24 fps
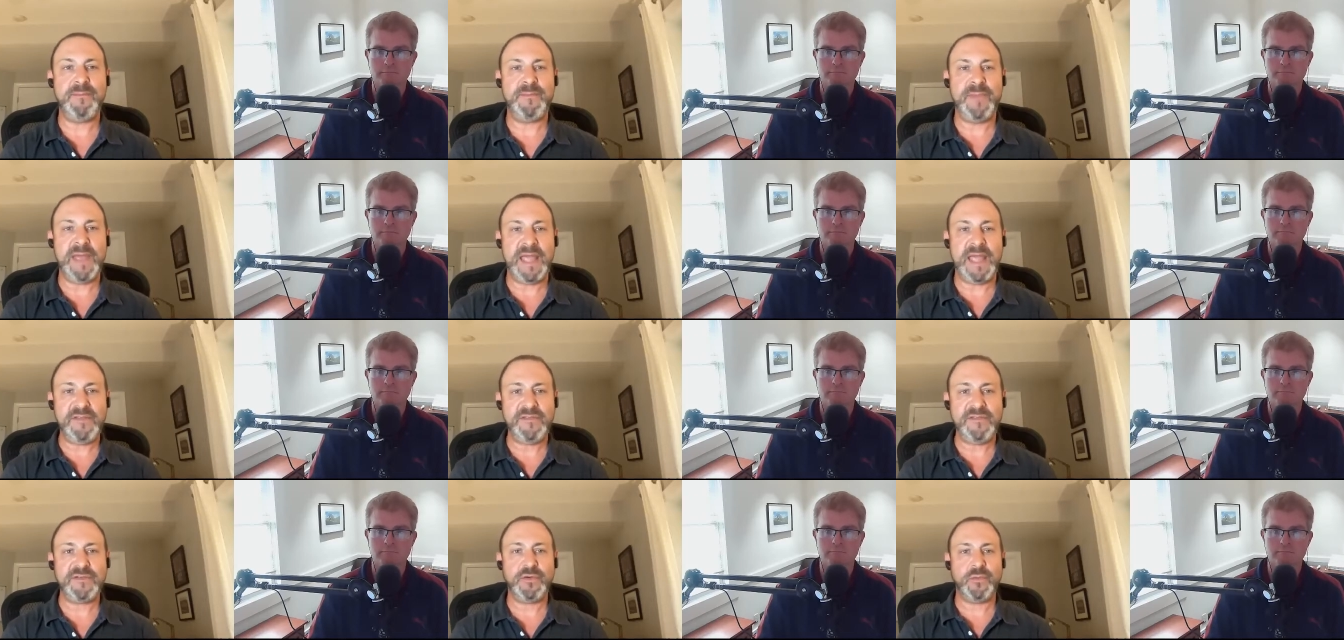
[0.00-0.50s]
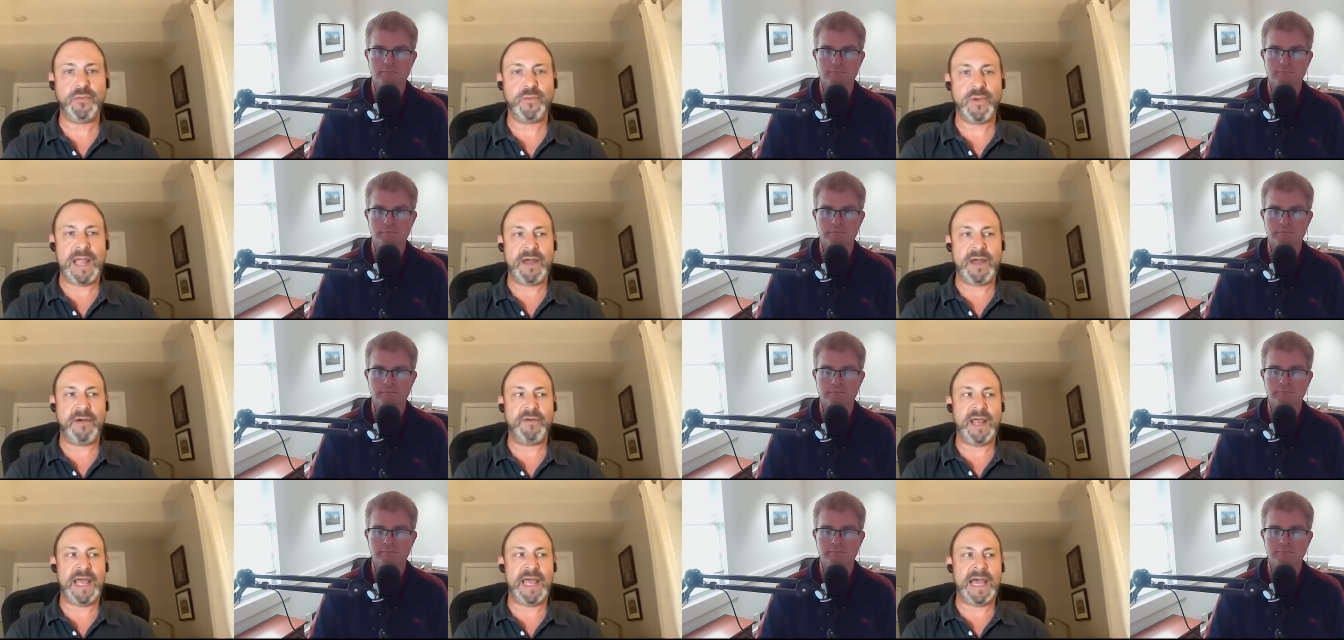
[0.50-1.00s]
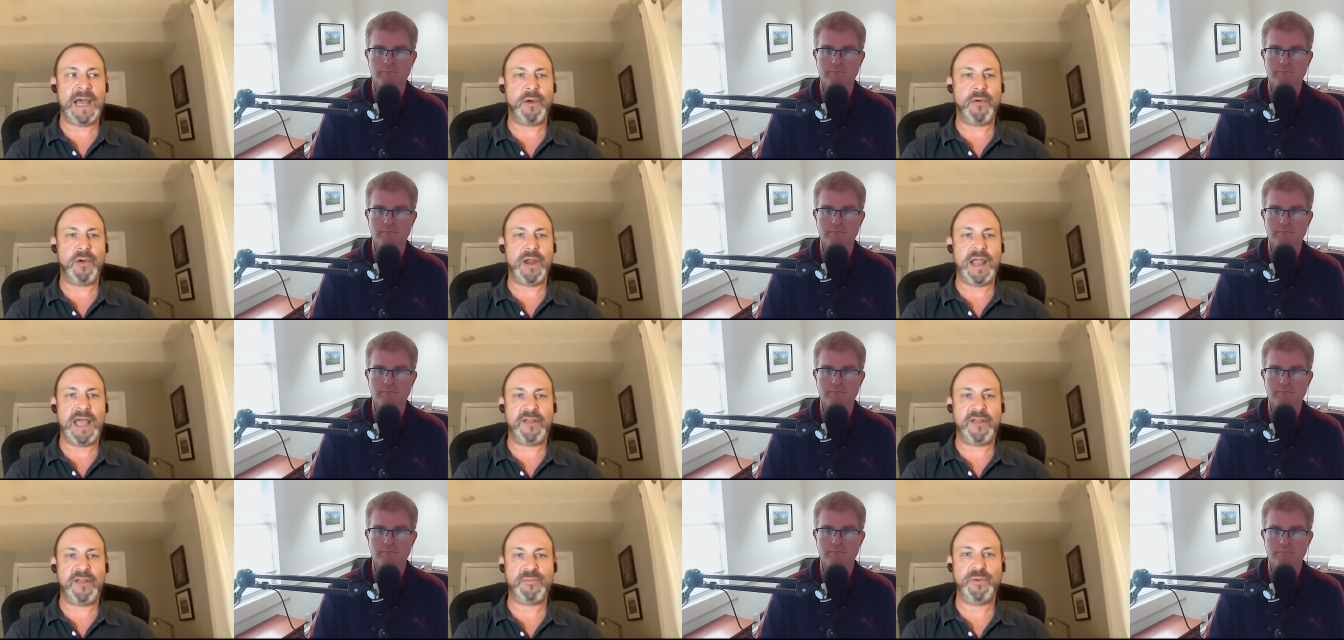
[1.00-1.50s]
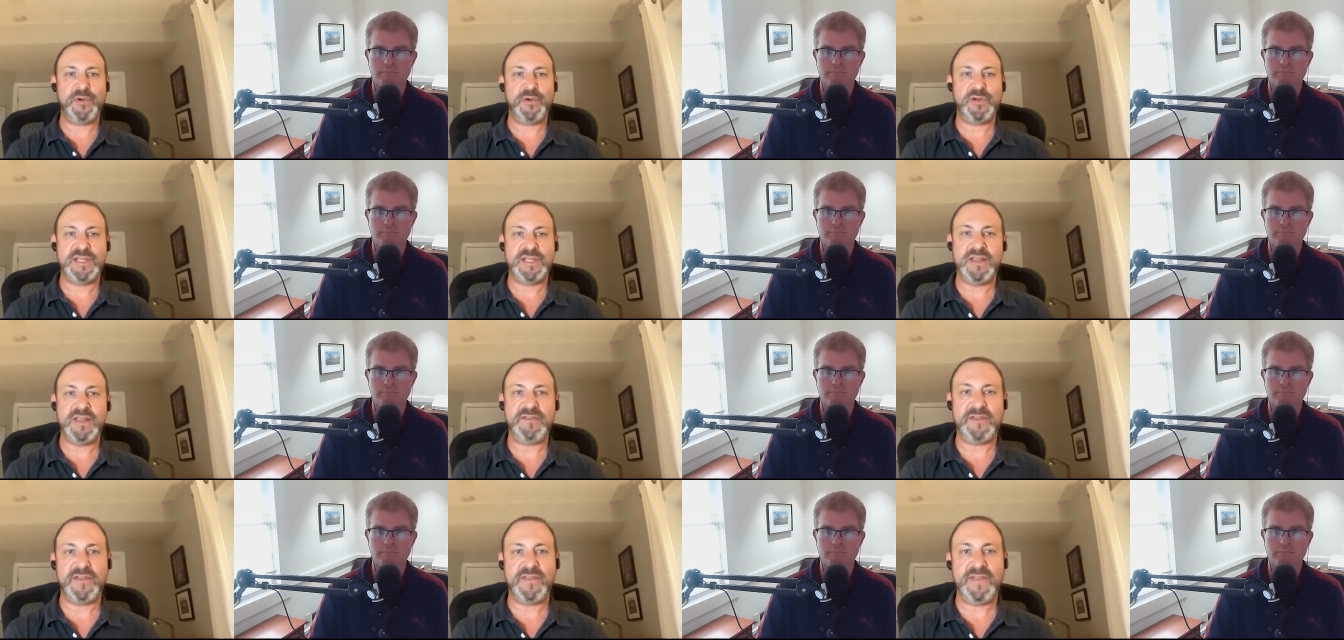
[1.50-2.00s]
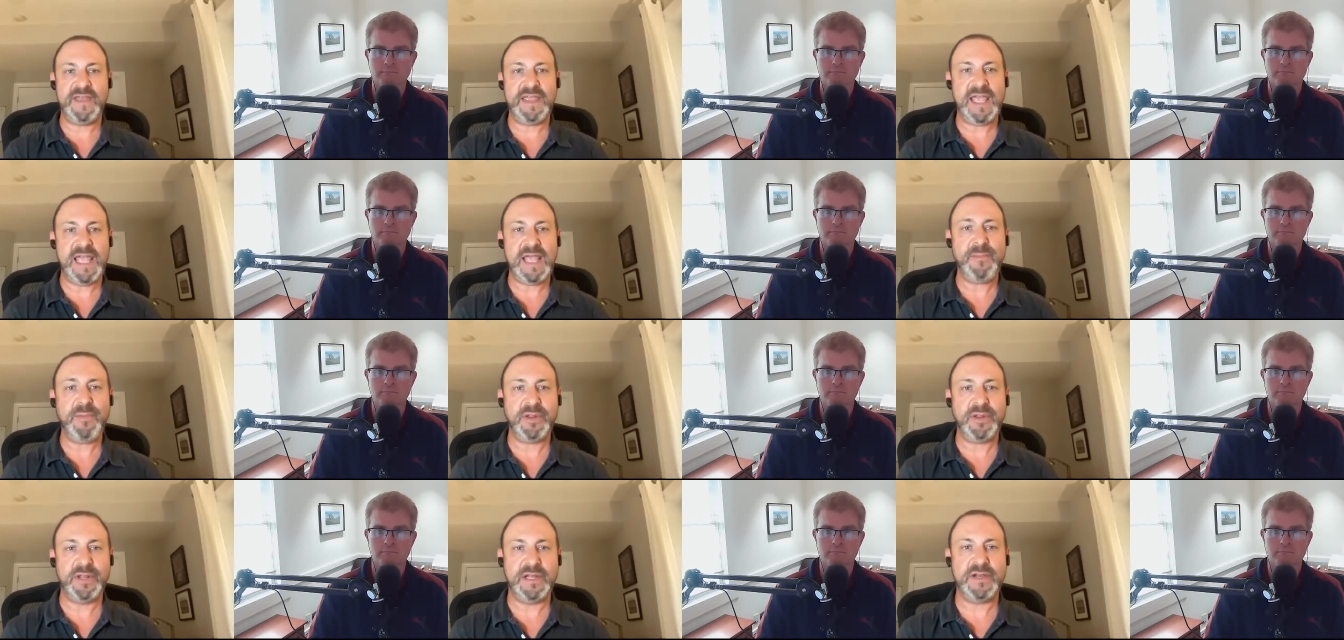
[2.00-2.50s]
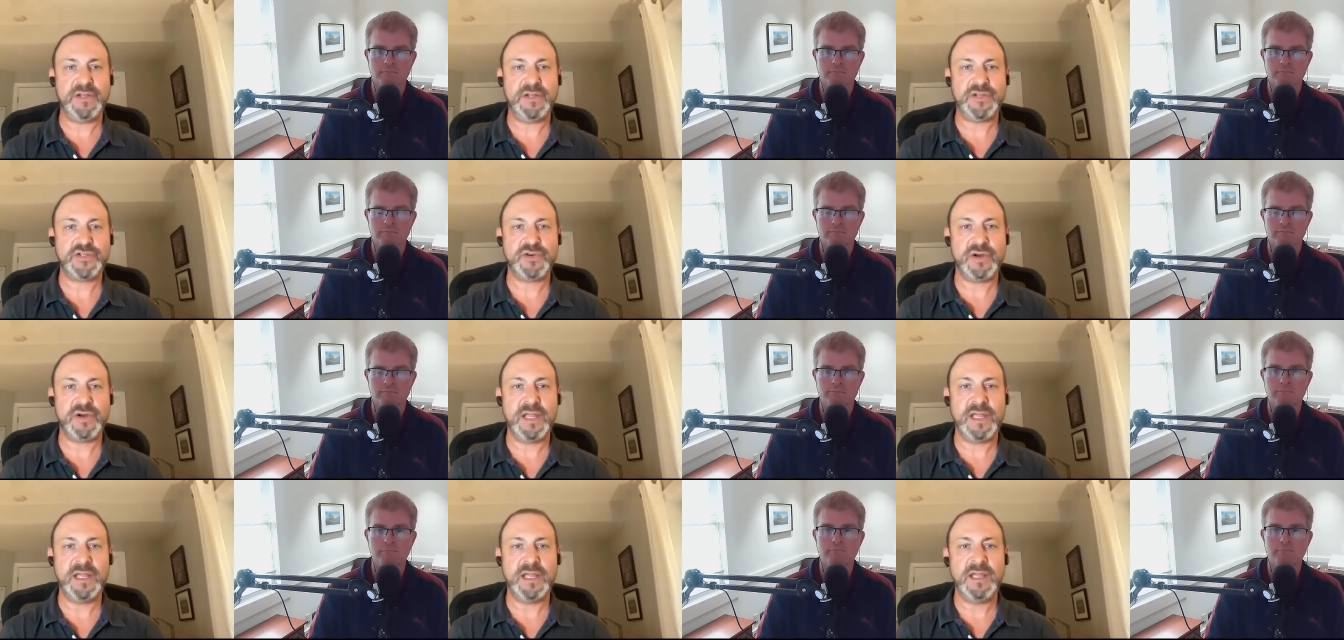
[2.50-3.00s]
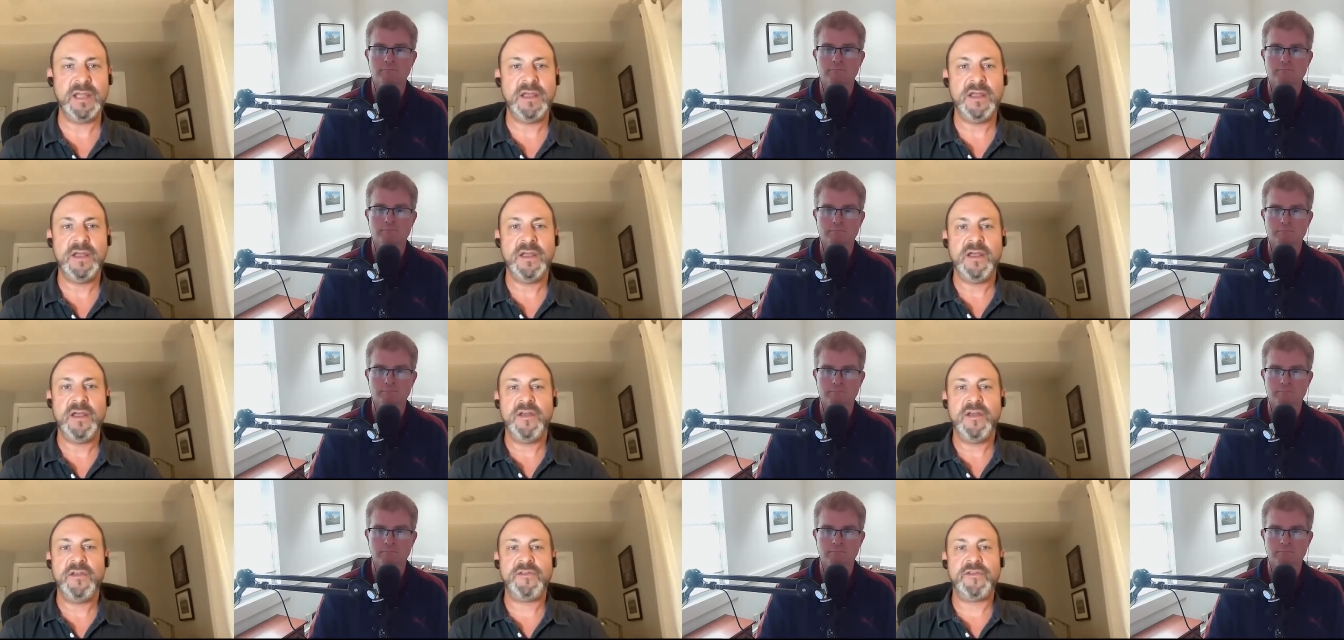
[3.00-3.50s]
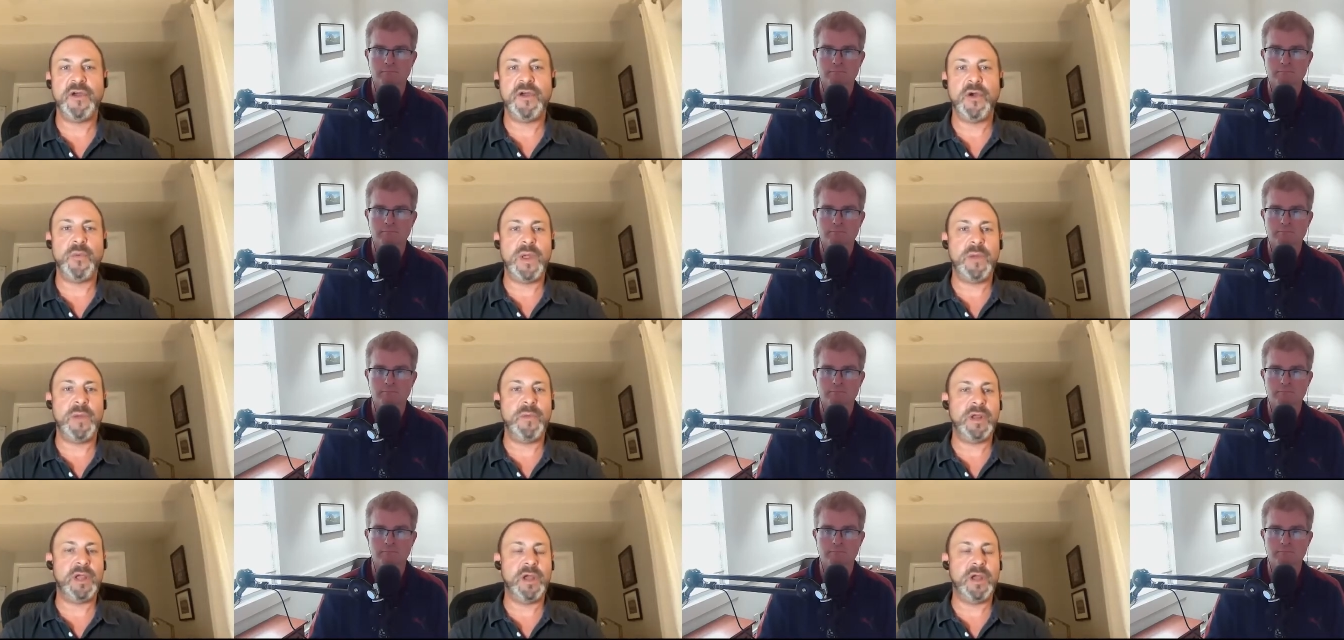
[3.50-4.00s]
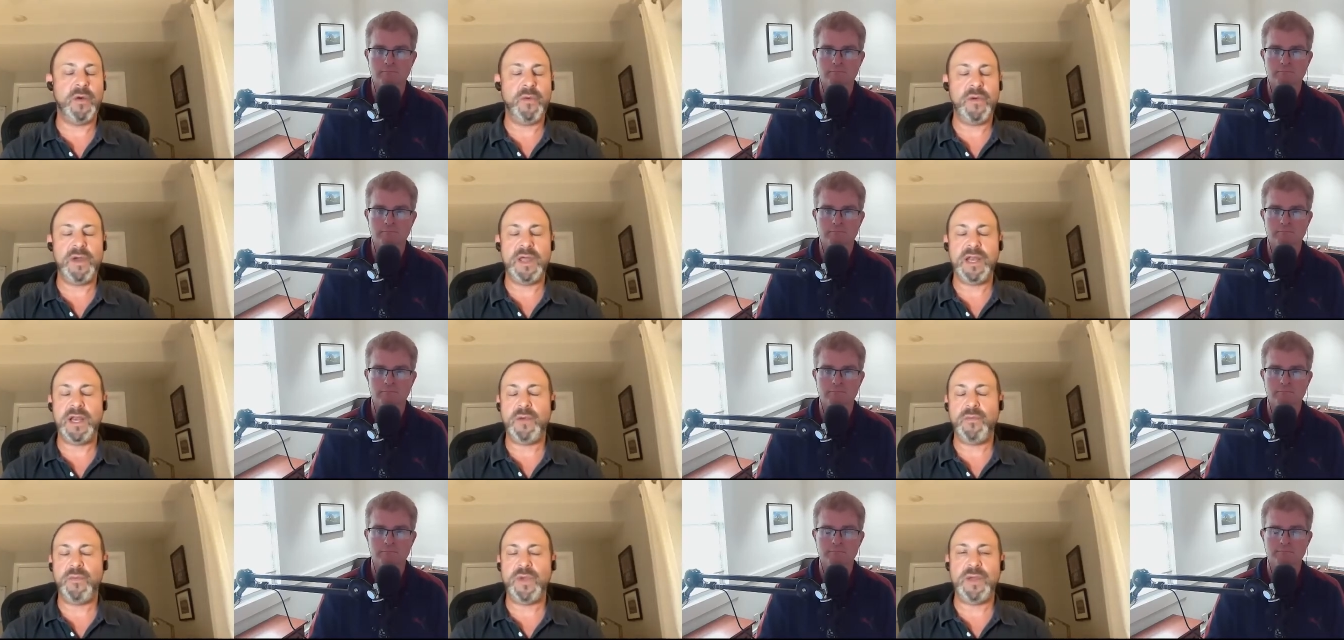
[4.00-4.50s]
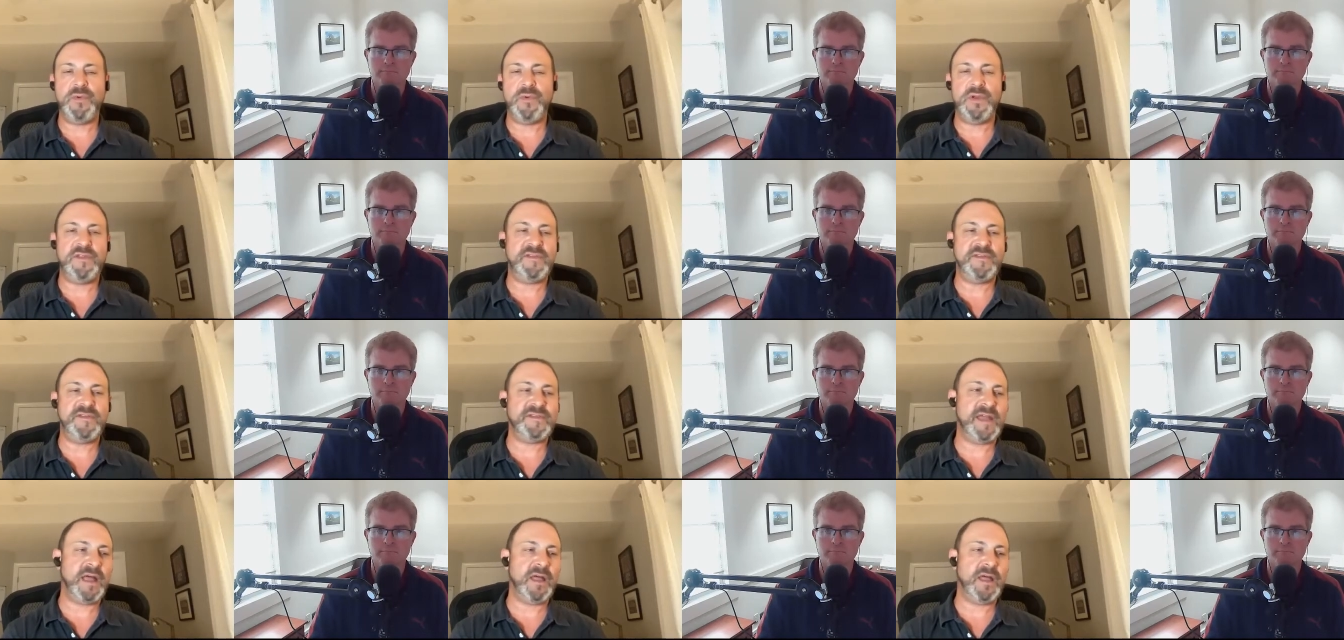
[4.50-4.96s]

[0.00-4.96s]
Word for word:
Speaker 1: based around our expertise in the cable industry. So we would go in and we would